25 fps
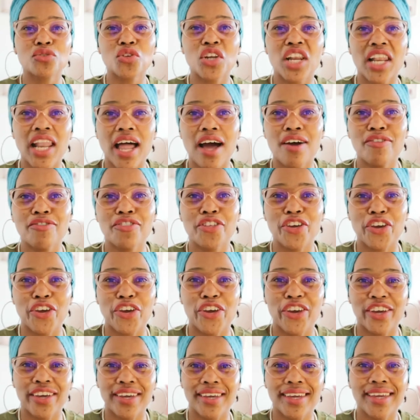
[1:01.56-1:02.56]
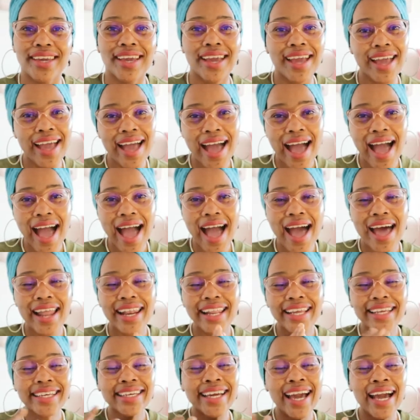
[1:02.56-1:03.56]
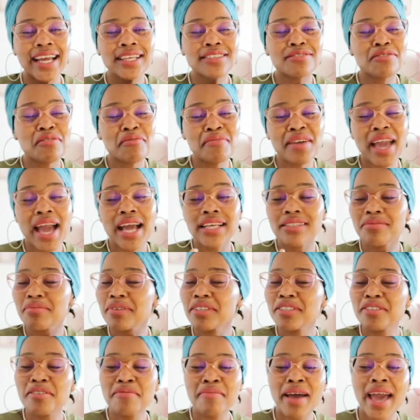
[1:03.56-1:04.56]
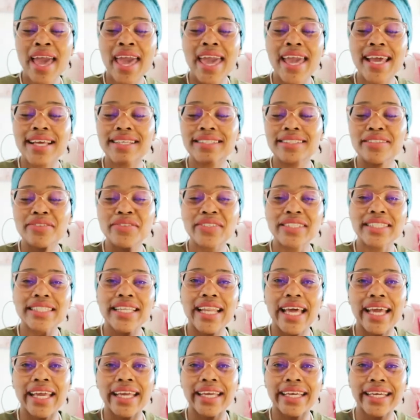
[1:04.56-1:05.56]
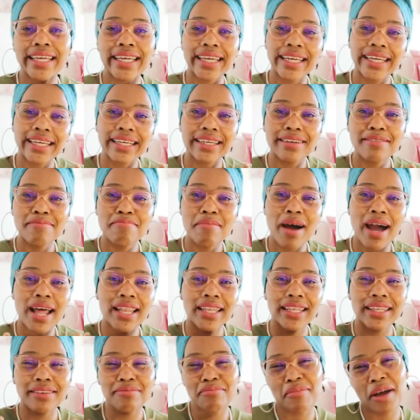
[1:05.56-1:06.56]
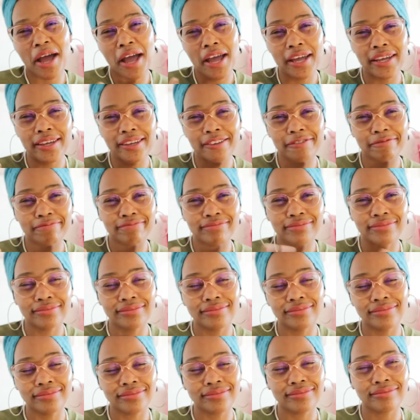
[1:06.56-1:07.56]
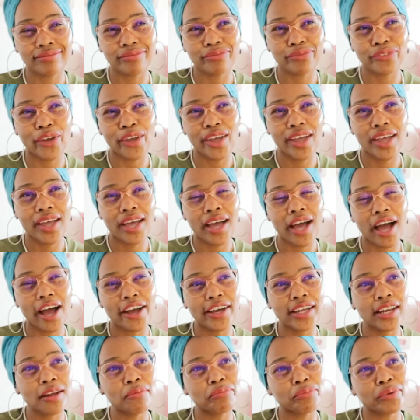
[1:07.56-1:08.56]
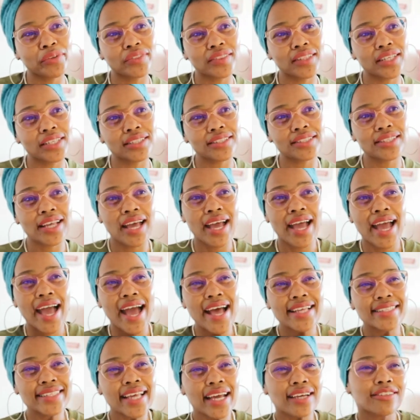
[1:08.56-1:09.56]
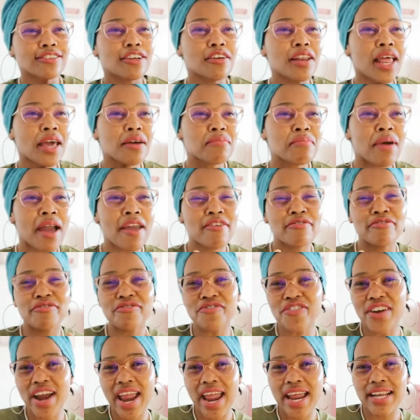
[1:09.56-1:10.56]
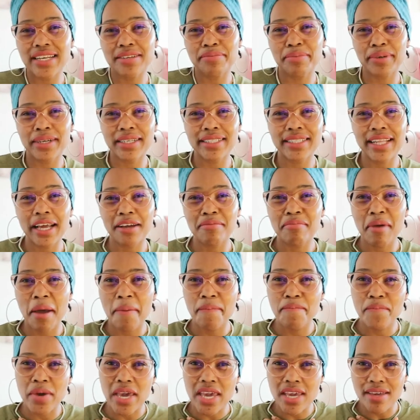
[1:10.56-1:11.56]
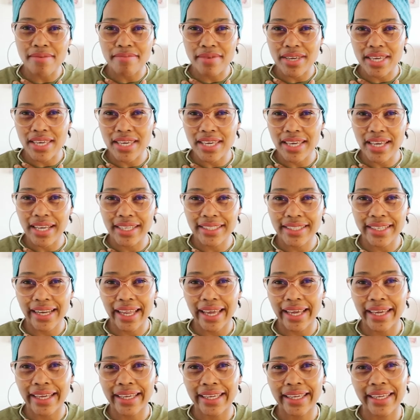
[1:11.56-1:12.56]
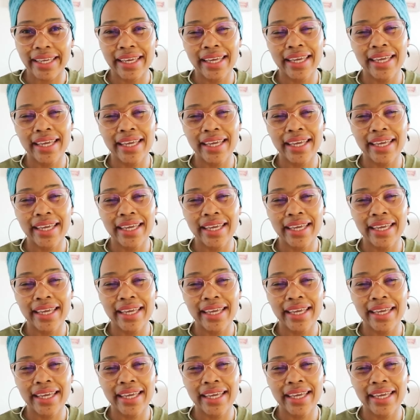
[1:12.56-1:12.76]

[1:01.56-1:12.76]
to love the hair like guys for me i speak to my hair as if it's like my my where can i put this it's like it's not like my friend but it's like my baby it's like